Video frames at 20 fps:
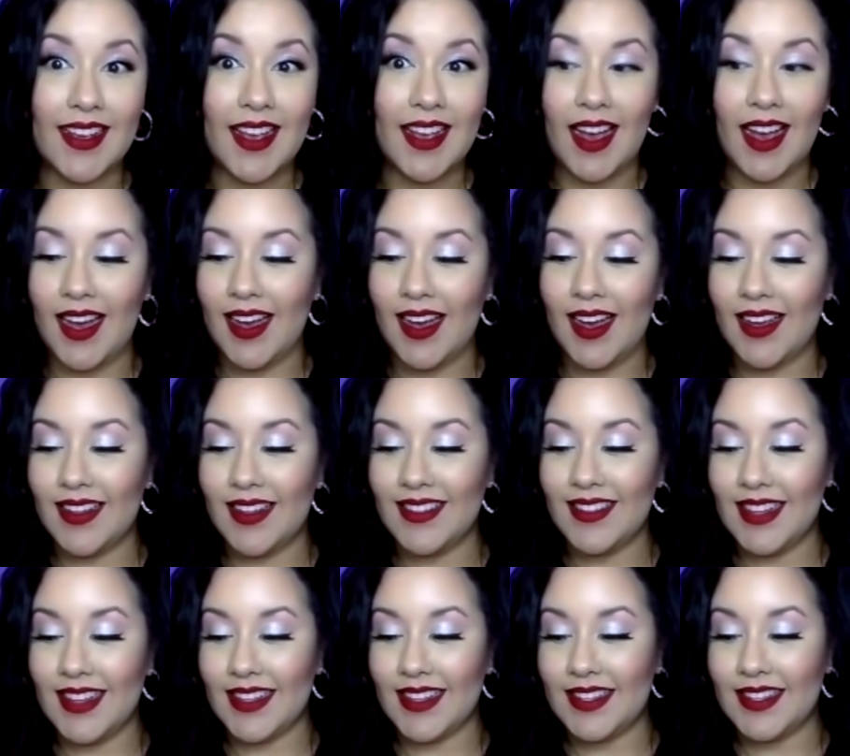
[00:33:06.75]

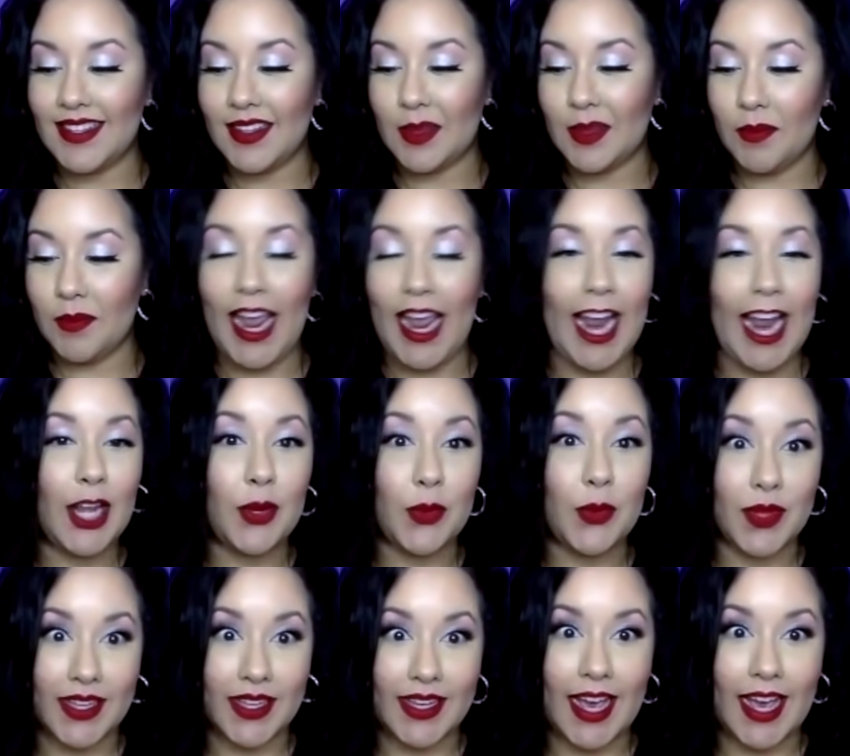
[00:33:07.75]
that tell them
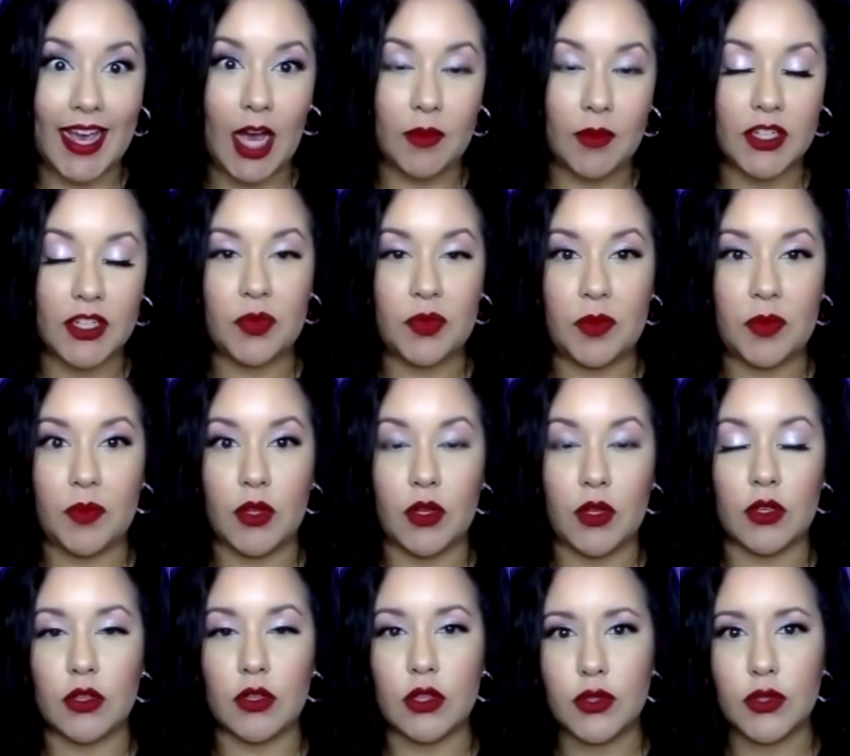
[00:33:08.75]
annually how much people
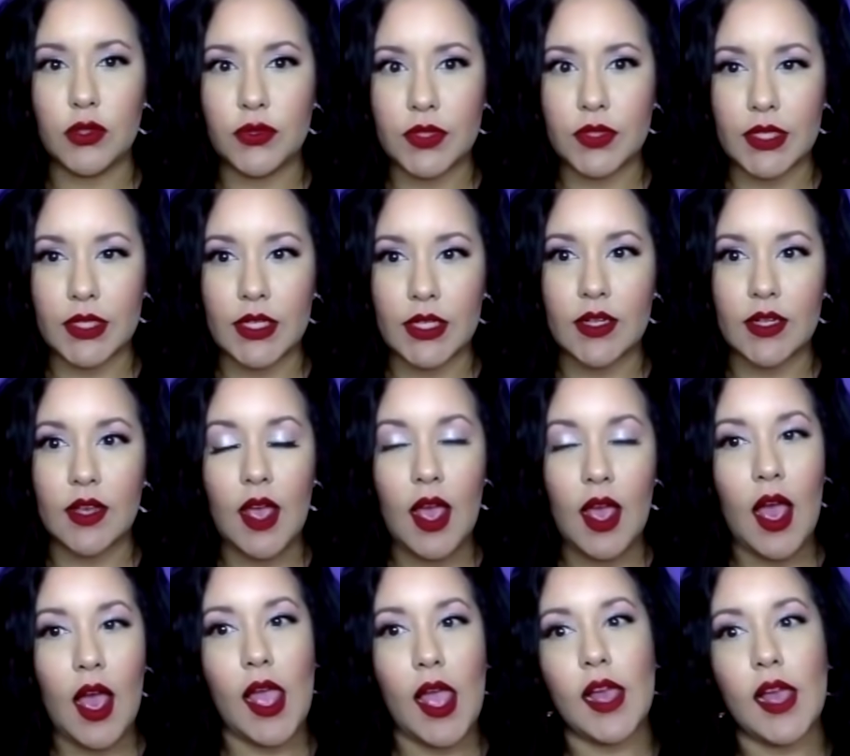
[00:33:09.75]
are losing.
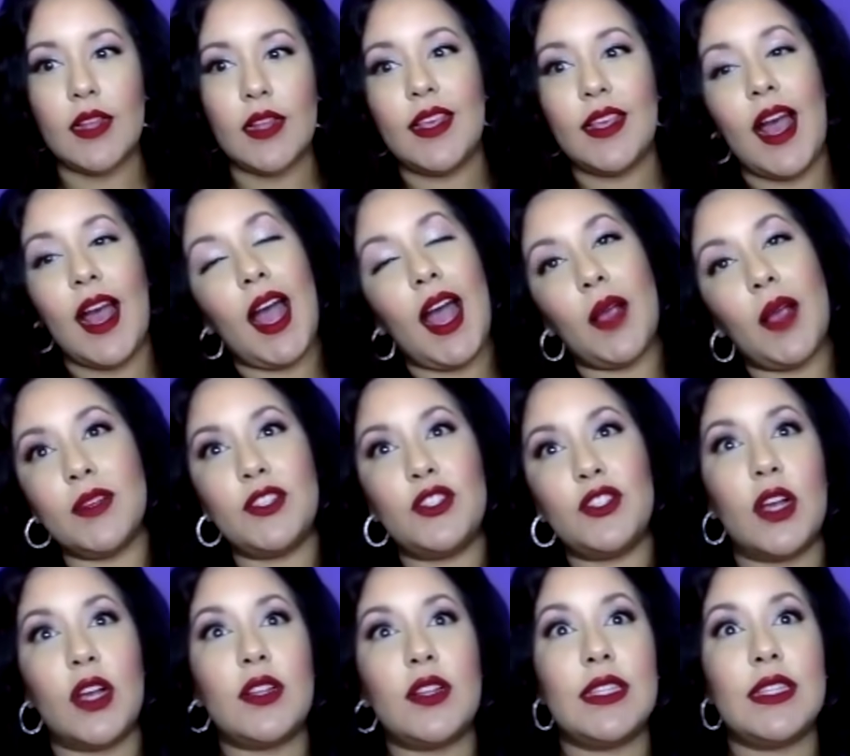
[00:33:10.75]
And yeah, I was
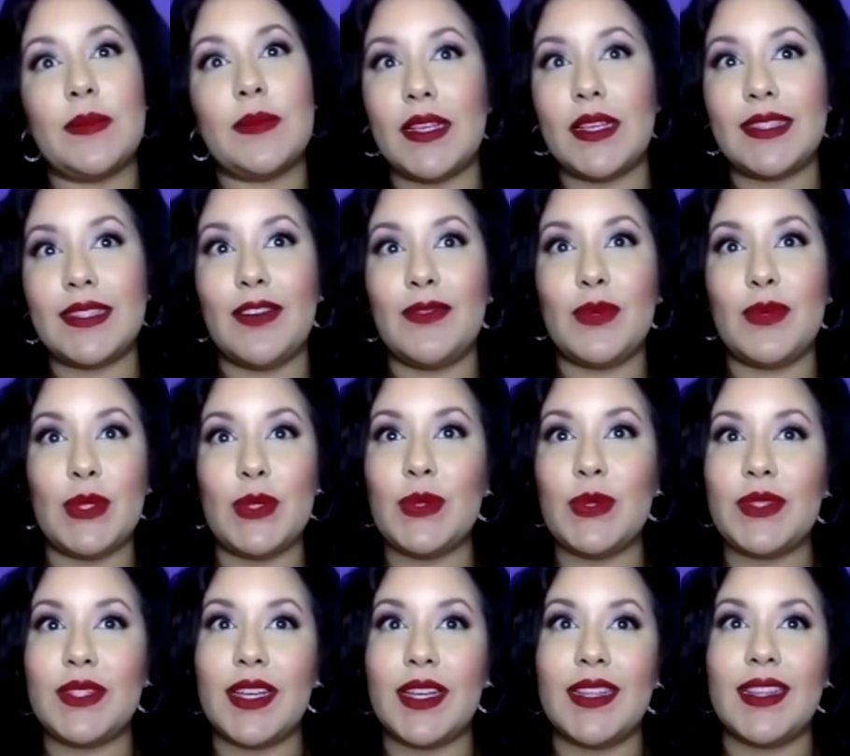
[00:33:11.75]
chuckling to myself when you
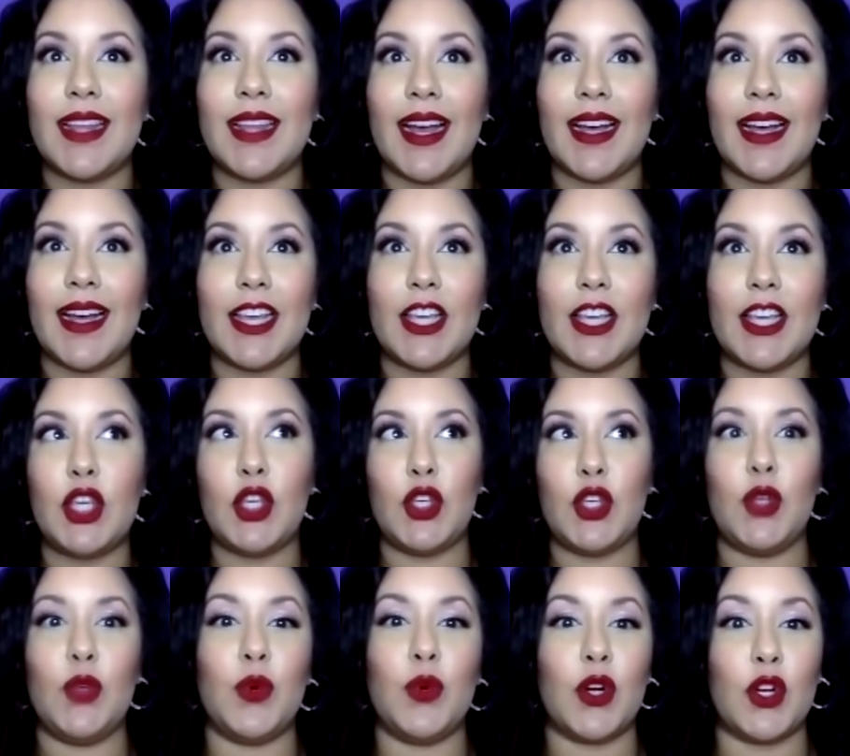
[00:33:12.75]
said that, like,
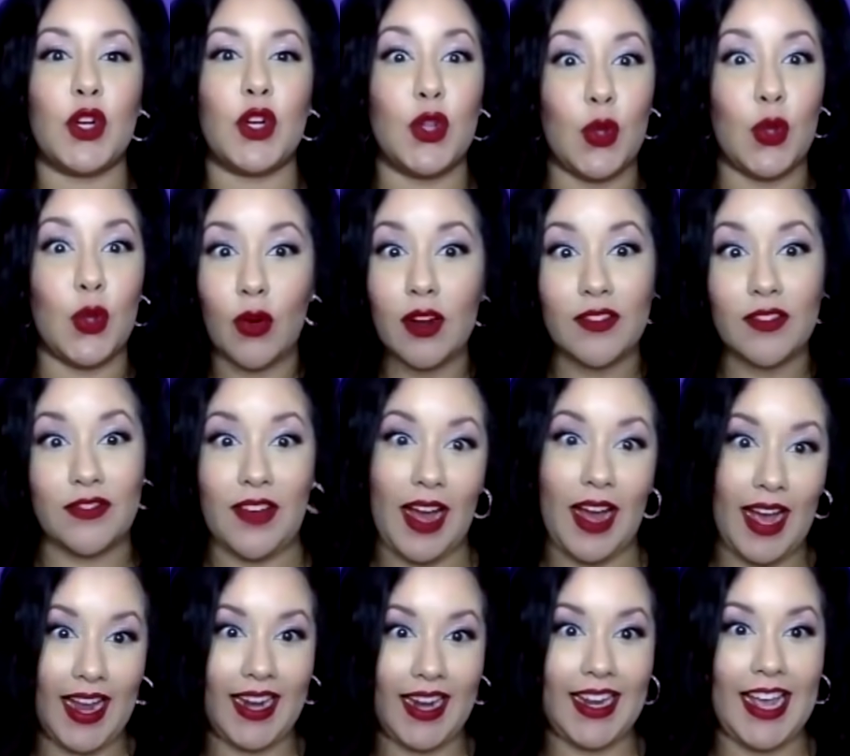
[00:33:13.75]
you were
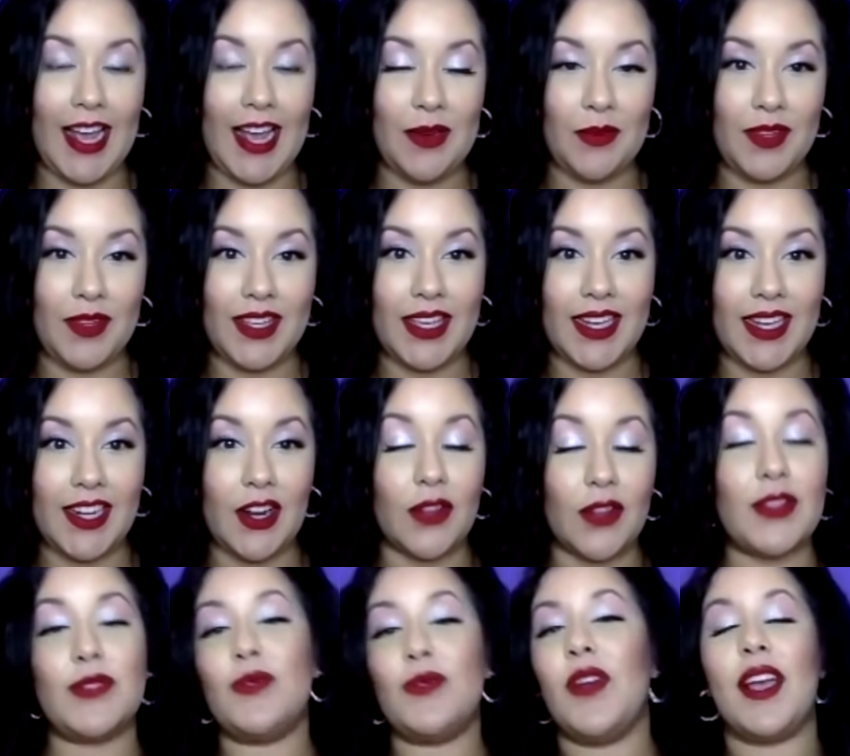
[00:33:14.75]
glorified and getting all
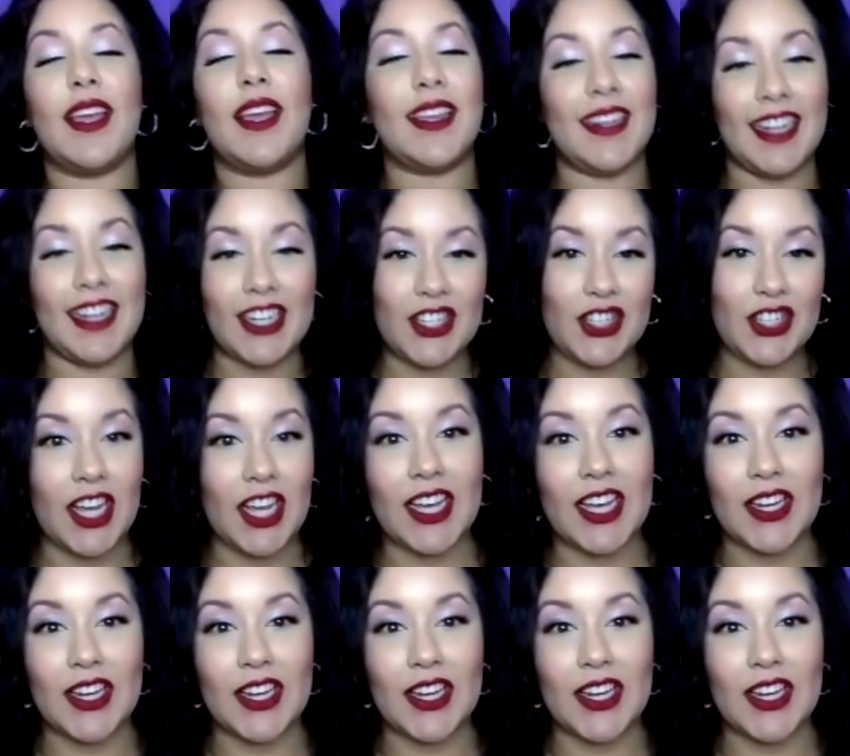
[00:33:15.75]
this recognition,